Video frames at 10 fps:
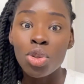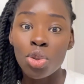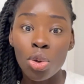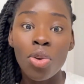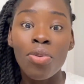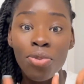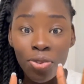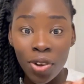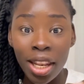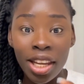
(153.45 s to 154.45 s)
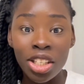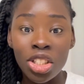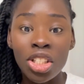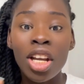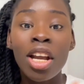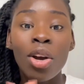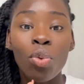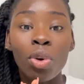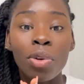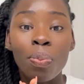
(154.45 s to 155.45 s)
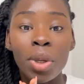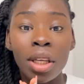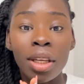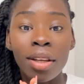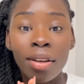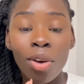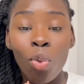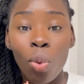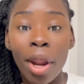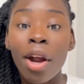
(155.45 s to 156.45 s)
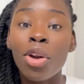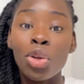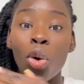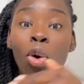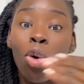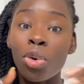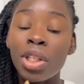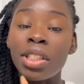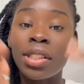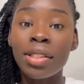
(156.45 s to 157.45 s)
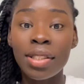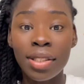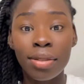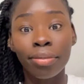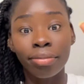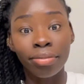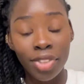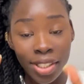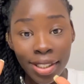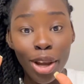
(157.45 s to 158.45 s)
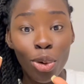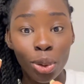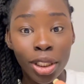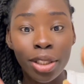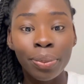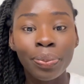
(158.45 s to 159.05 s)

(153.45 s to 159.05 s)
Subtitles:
So your village would be where your origins settled.